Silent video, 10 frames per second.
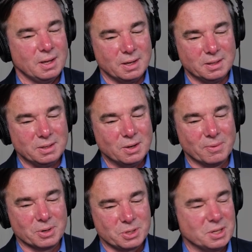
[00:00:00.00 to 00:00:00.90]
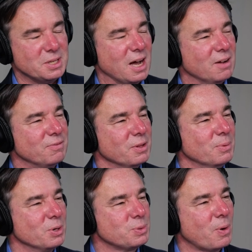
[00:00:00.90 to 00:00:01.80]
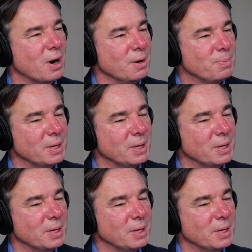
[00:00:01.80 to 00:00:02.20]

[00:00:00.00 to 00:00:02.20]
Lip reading: in a university town for the most part.